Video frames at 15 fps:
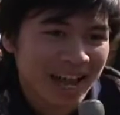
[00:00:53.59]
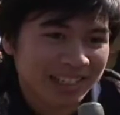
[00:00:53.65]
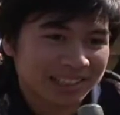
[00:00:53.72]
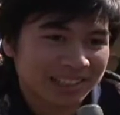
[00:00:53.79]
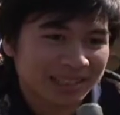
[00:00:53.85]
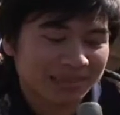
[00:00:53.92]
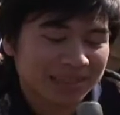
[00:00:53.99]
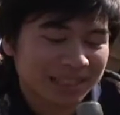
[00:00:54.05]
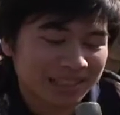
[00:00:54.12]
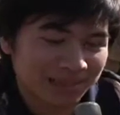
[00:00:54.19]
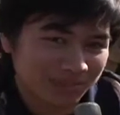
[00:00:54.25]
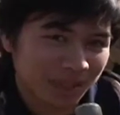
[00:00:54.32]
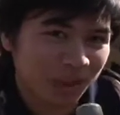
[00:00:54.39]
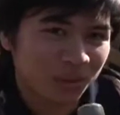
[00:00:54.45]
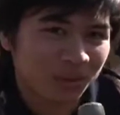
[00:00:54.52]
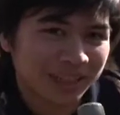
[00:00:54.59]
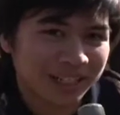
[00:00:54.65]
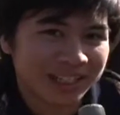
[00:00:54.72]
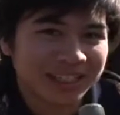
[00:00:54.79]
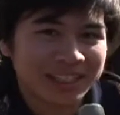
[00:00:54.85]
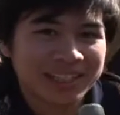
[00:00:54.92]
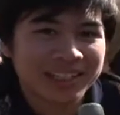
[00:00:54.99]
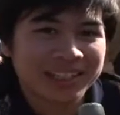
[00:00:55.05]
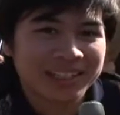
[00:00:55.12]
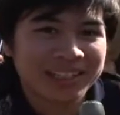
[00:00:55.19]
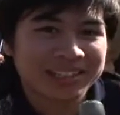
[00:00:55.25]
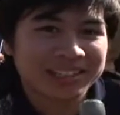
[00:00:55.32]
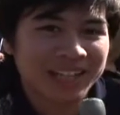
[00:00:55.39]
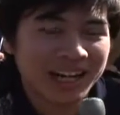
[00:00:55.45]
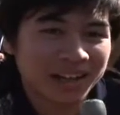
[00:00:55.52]
actually take the brunt work
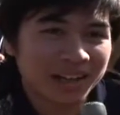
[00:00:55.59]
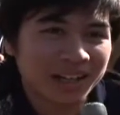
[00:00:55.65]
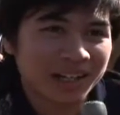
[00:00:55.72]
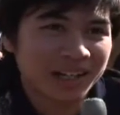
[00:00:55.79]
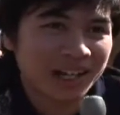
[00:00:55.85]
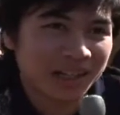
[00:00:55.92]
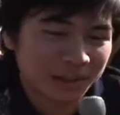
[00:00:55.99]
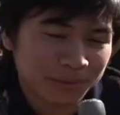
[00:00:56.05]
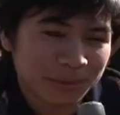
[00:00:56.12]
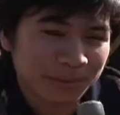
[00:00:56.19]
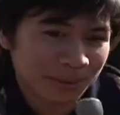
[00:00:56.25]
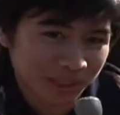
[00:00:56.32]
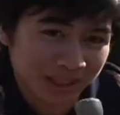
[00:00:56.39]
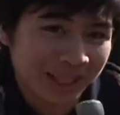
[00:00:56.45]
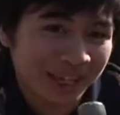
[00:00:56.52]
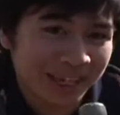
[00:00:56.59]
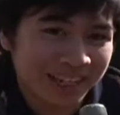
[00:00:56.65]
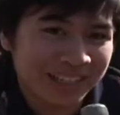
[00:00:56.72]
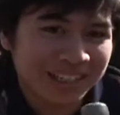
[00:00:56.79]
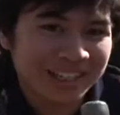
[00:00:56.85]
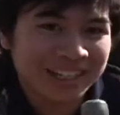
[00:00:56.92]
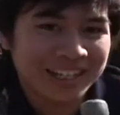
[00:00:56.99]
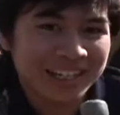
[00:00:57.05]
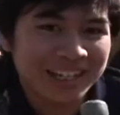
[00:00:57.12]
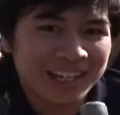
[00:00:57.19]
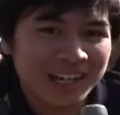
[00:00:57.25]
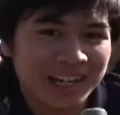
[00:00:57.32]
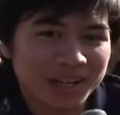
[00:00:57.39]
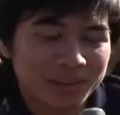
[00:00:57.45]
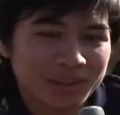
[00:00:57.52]
because other other people are not. Uh,
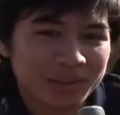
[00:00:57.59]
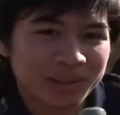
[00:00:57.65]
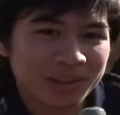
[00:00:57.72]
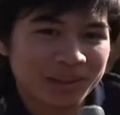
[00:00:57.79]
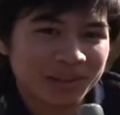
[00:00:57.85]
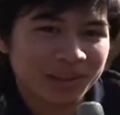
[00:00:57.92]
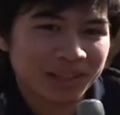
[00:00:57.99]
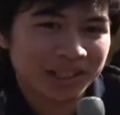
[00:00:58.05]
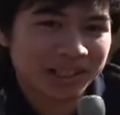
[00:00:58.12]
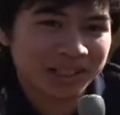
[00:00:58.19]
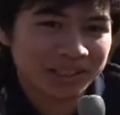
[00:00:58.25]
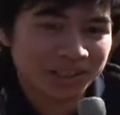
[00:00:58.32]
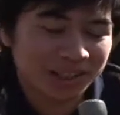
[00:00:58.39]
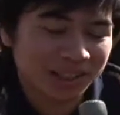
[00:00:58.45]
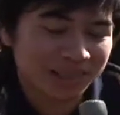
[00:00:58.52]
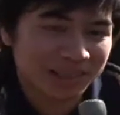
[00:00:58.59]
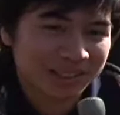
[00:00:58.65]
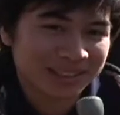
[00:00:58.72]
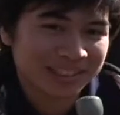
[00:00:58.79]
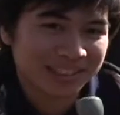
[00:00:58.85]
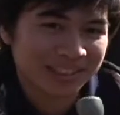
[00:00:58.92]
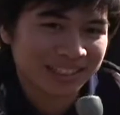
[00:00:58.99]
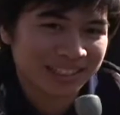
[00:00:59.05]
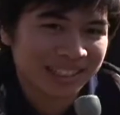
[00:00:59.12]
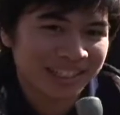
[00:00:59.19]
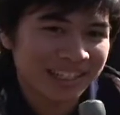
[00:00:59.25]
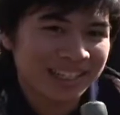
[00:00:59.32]
other people who are controlling basically